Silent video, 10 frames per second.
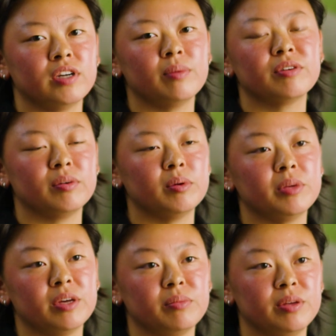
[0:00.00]
Coming from a
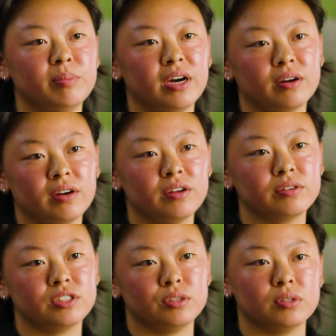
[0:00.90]
BME
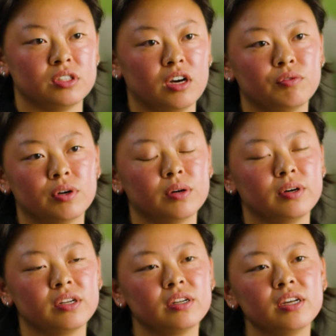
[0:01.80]
background to a software
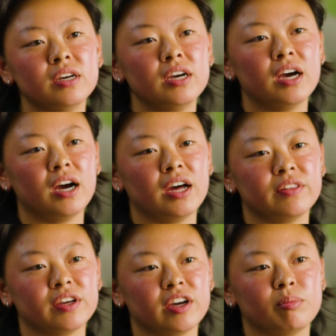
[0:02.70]
one, I
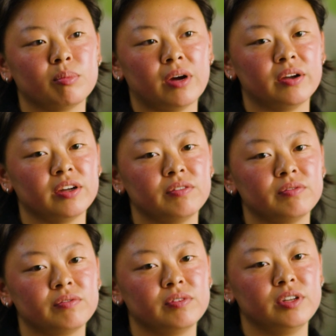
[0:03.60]
think I'm proud of
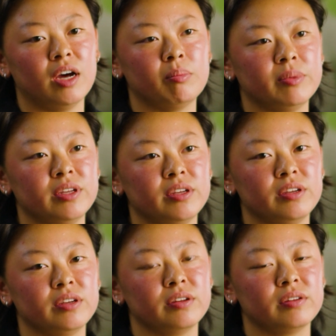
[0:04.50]
not
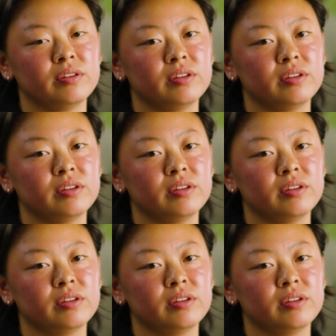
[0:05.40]
being